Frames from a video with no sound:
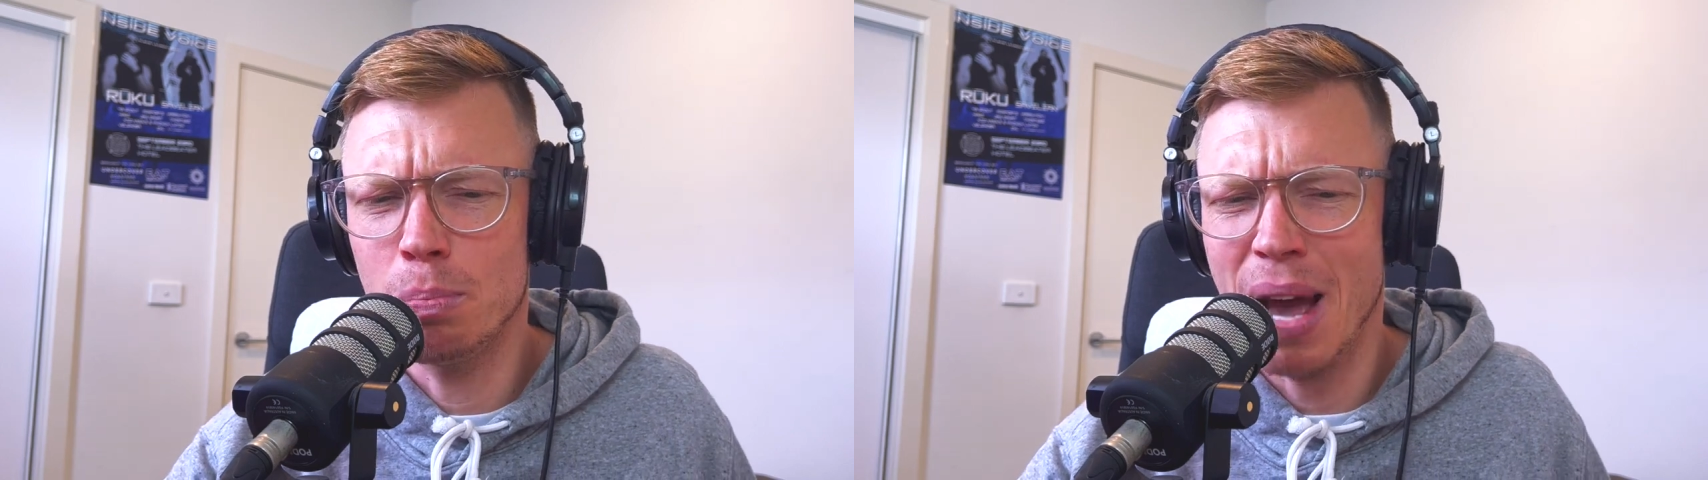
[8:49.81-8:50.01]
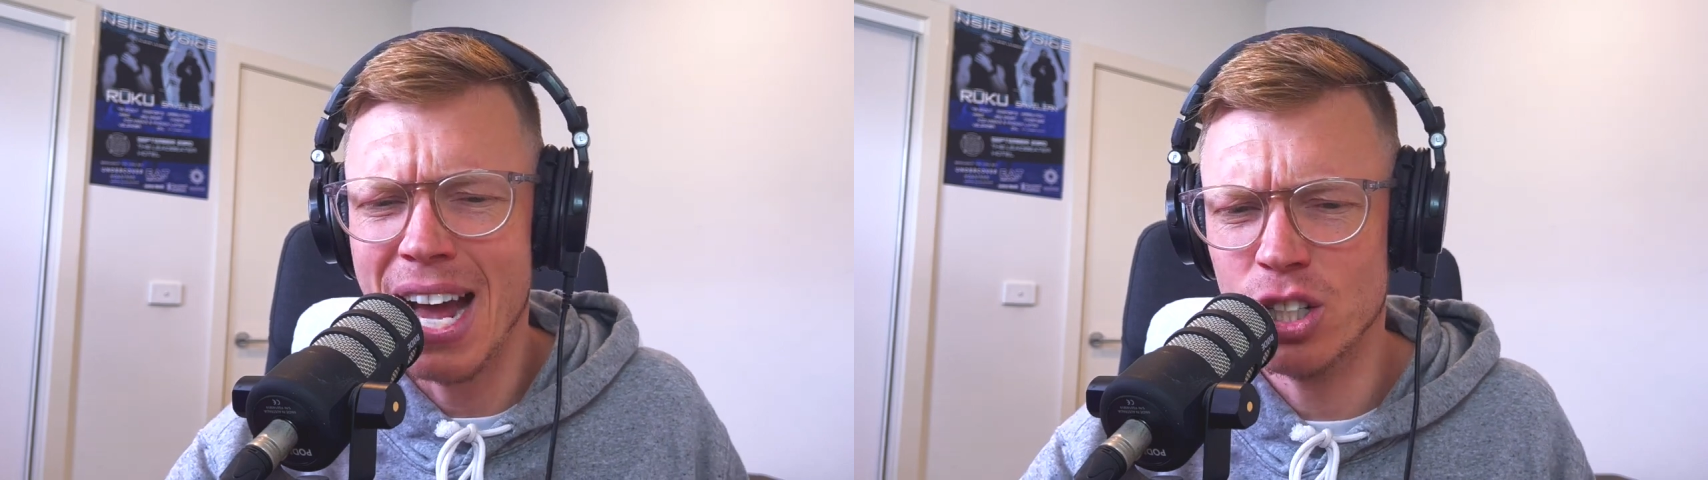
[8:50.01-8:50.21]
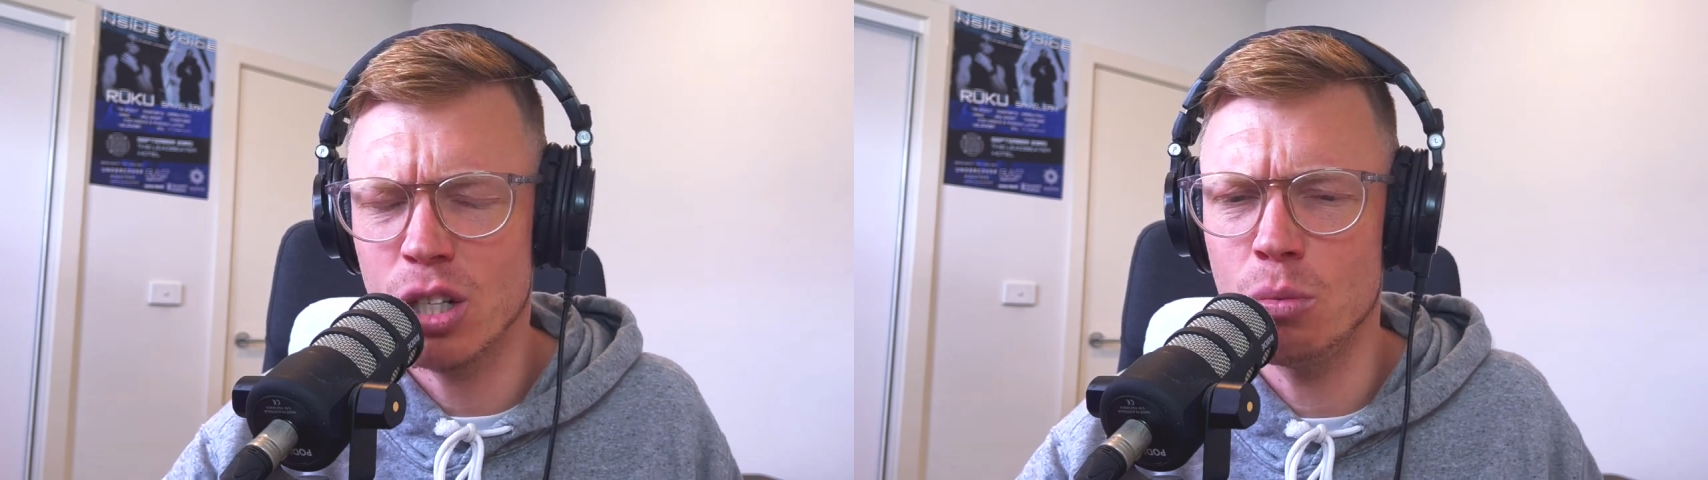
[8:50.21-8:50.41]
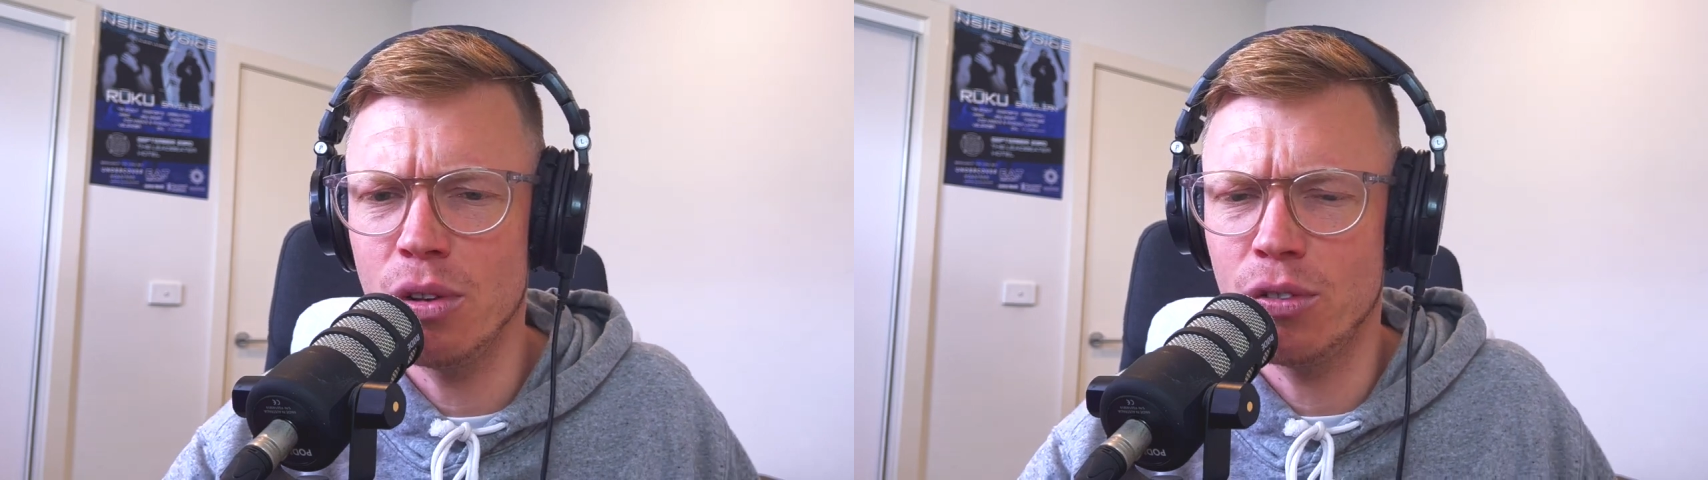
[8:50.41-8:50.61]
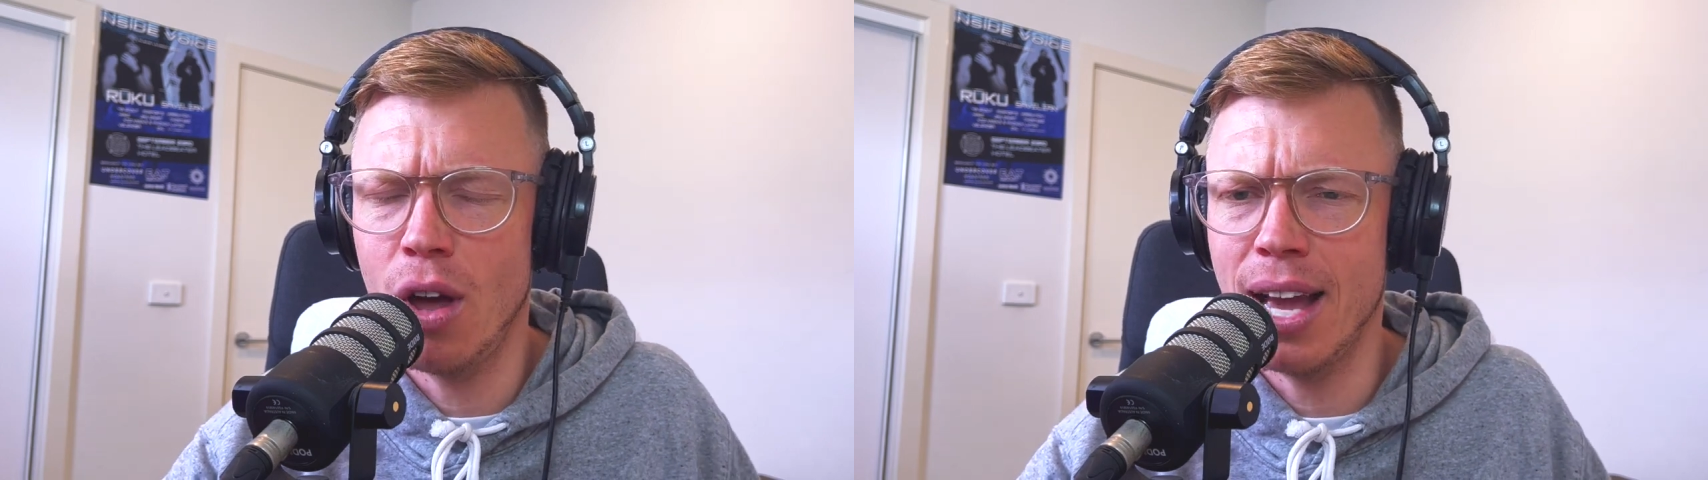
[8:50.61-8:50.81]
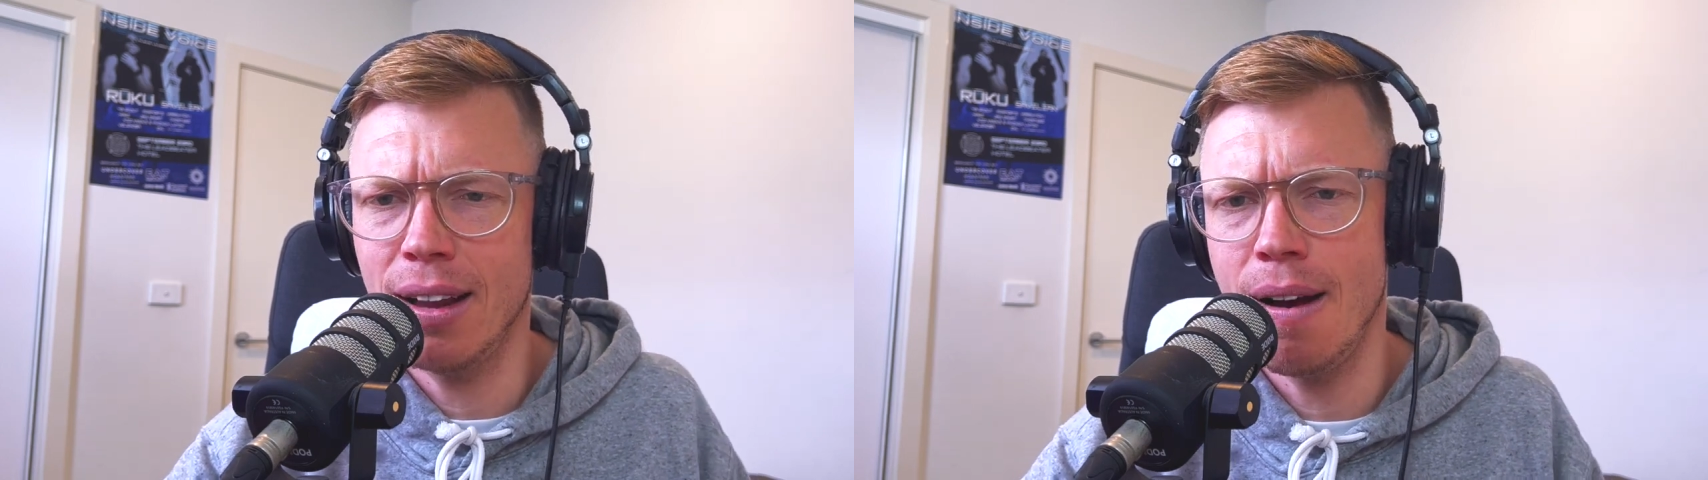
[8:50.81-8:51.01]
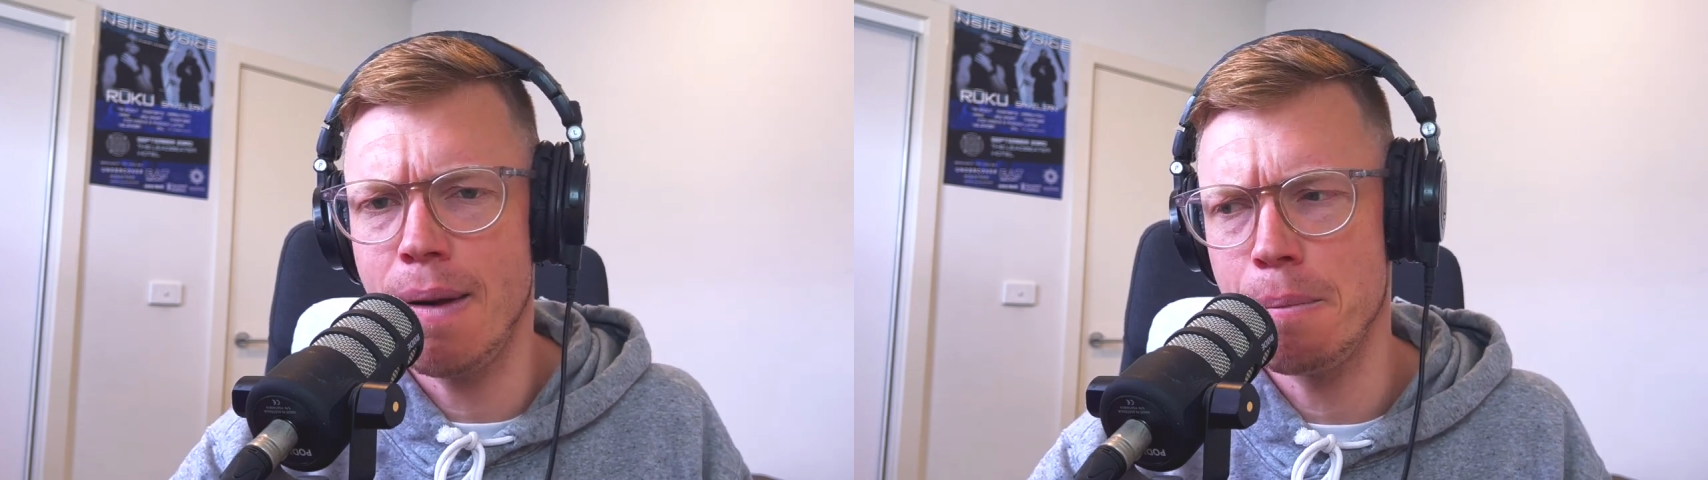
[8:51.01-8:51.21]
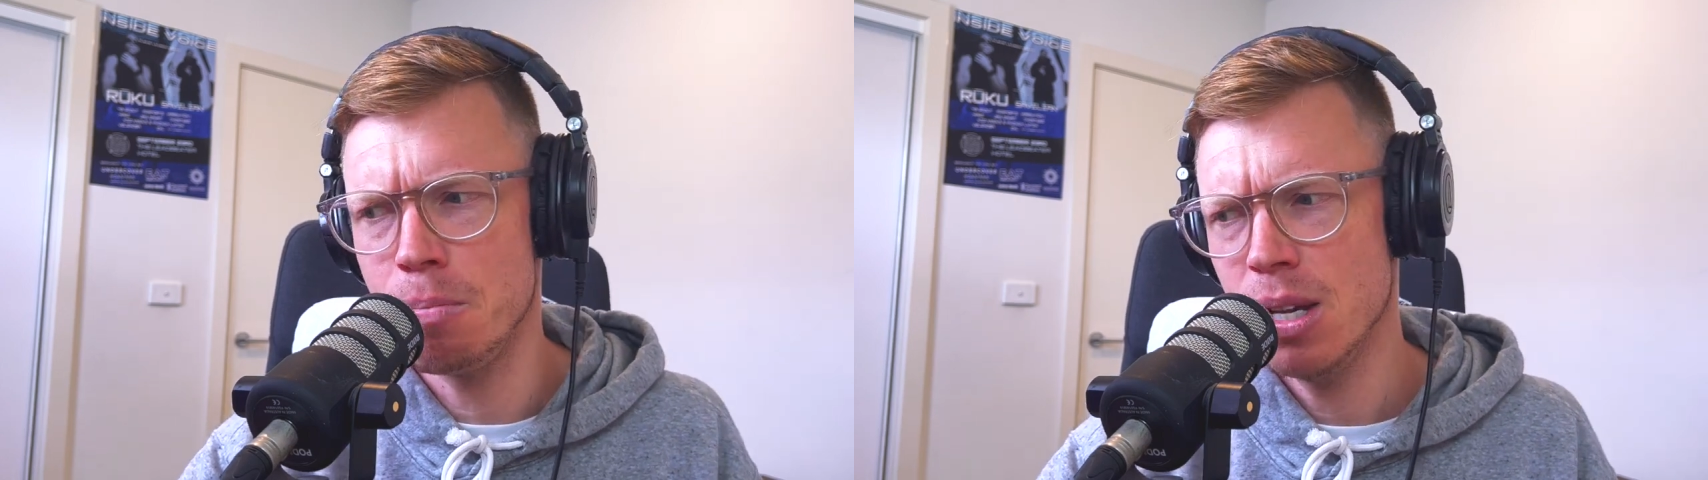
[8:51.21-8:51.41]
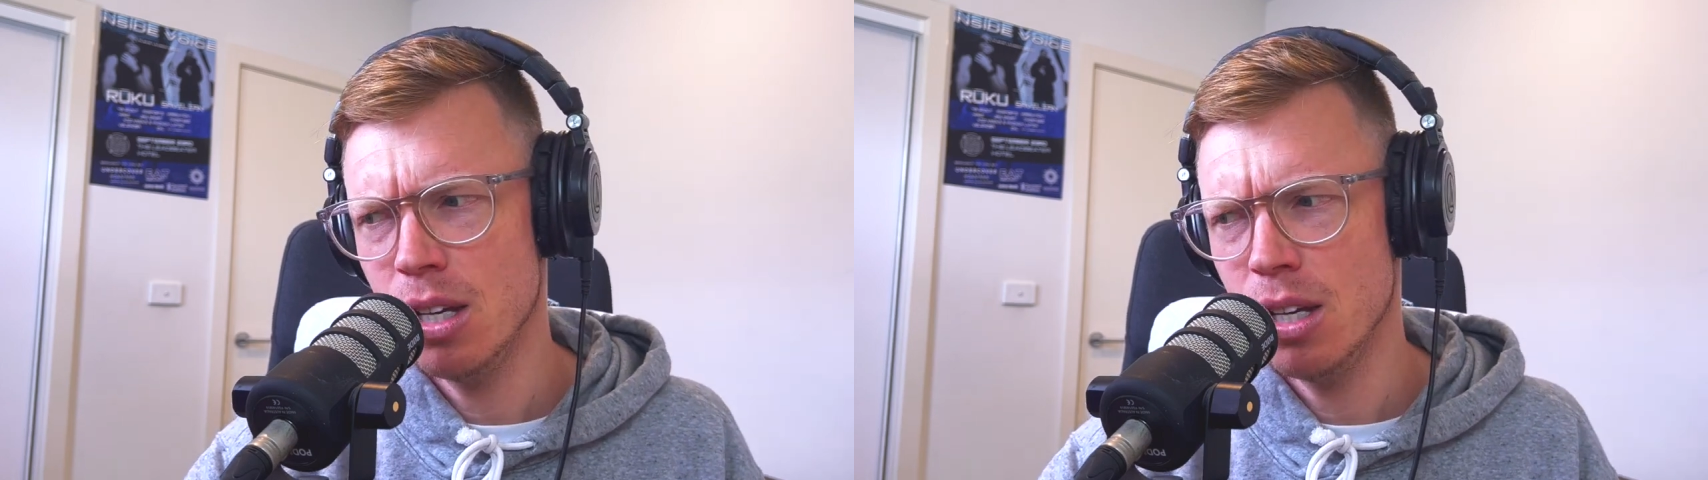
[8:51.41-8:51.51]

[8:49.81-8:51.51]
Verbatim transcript: passion with like um